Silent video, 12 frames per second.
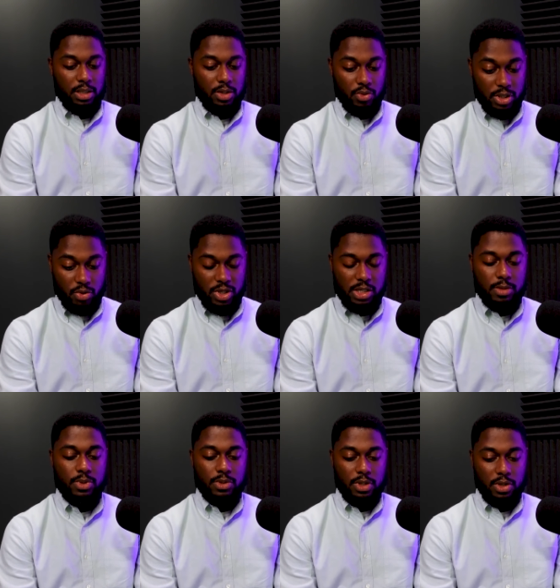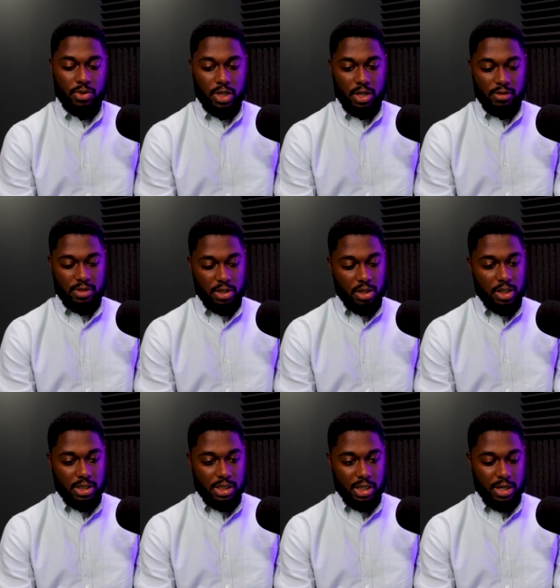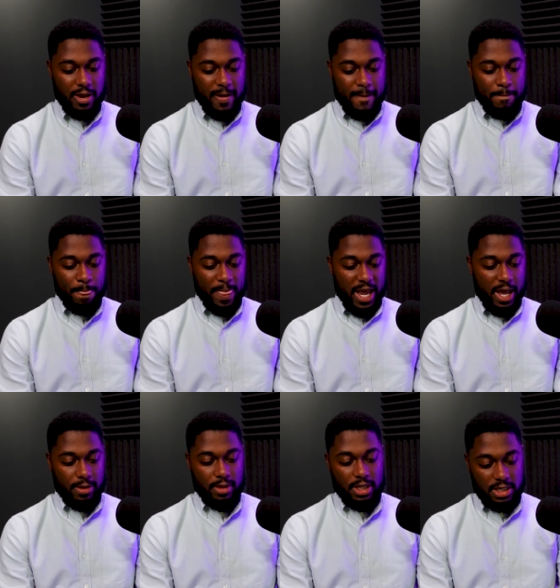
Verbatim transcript: with a reasonable degree of certainty that this